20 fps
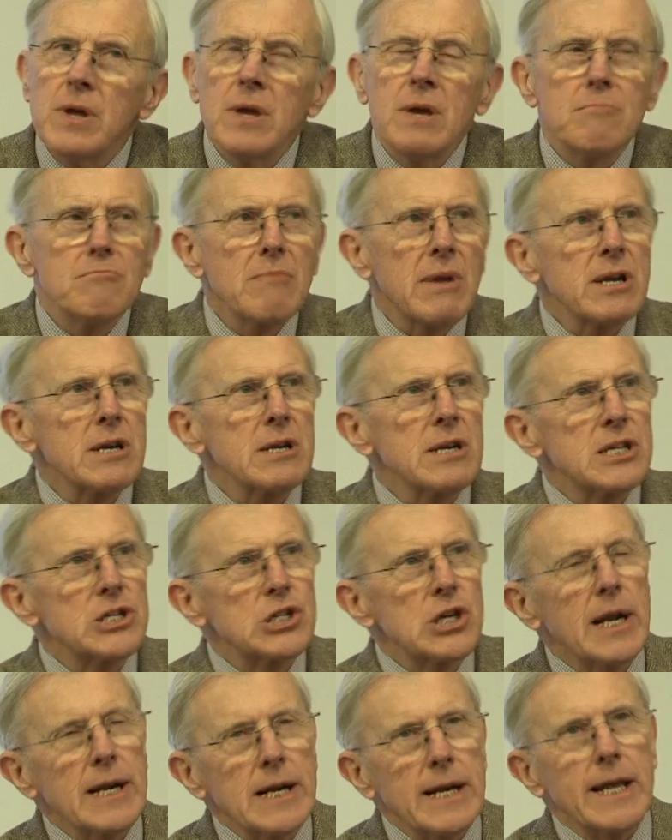Muddle, a
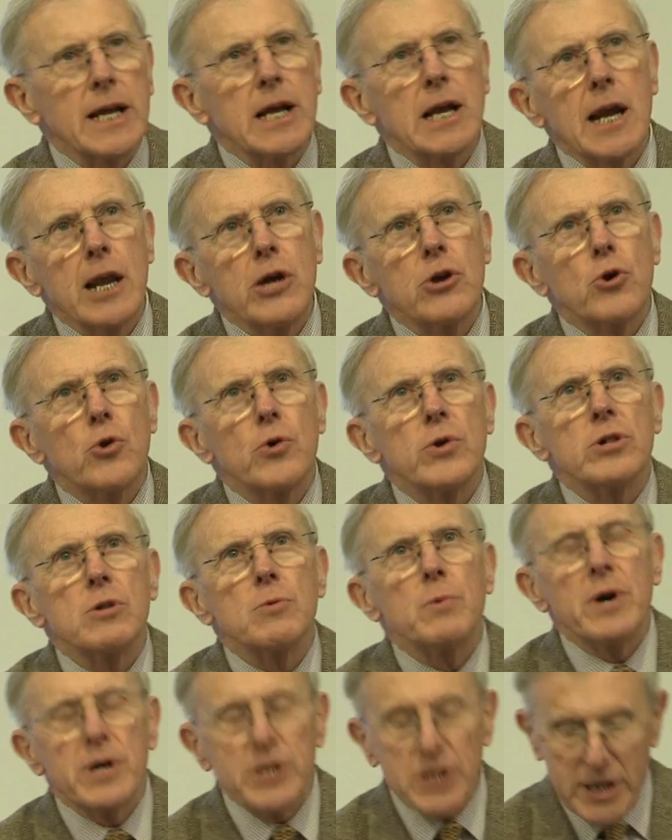slightly colloquial
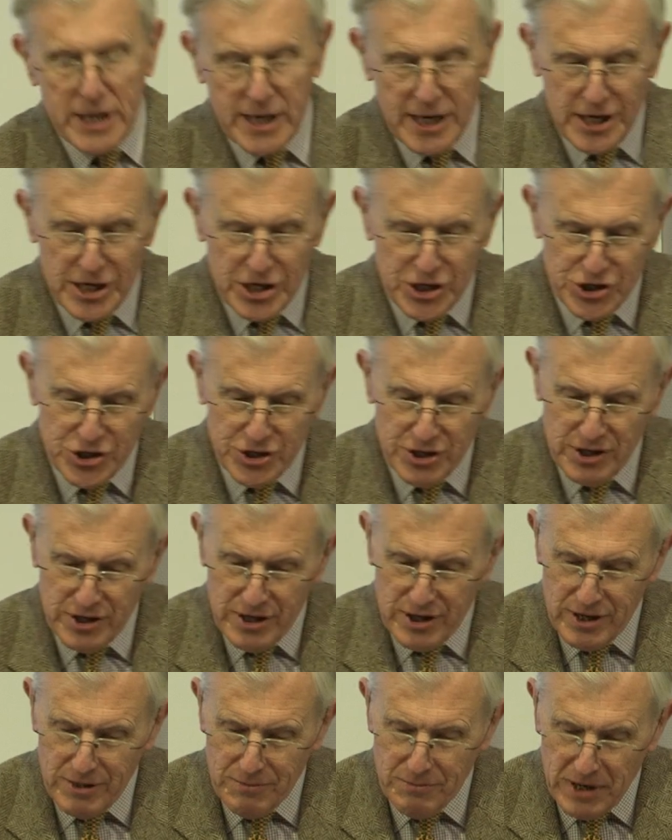word in English,
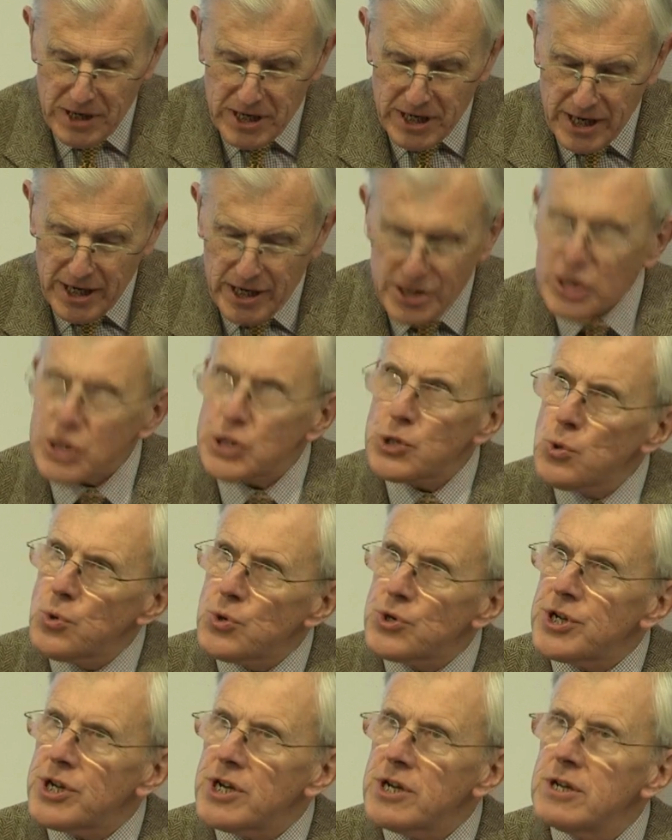meaning
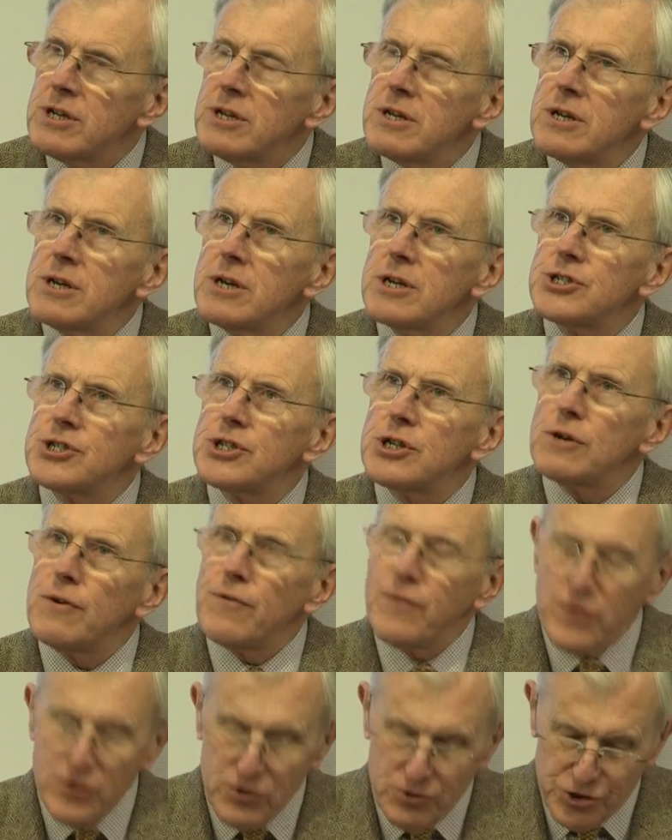disorder and
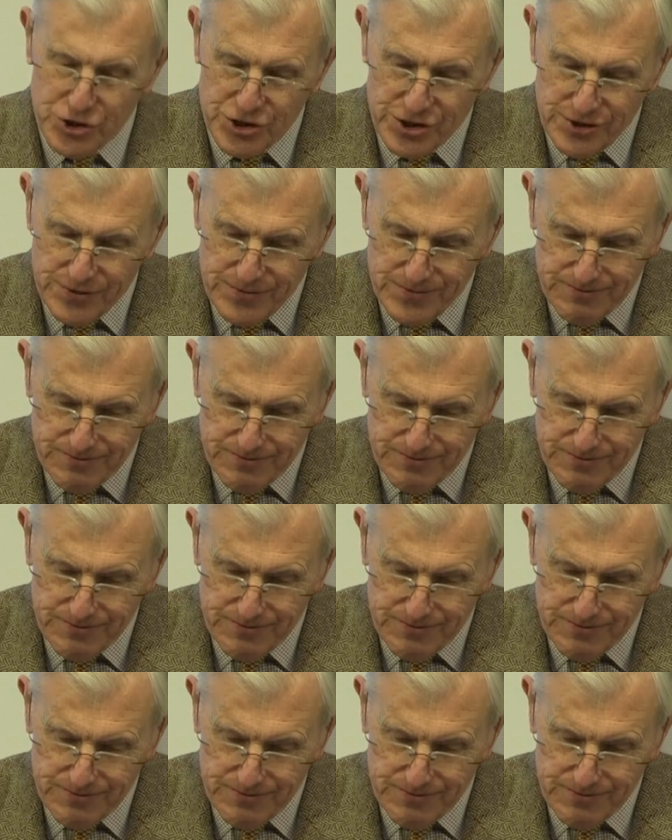confusion.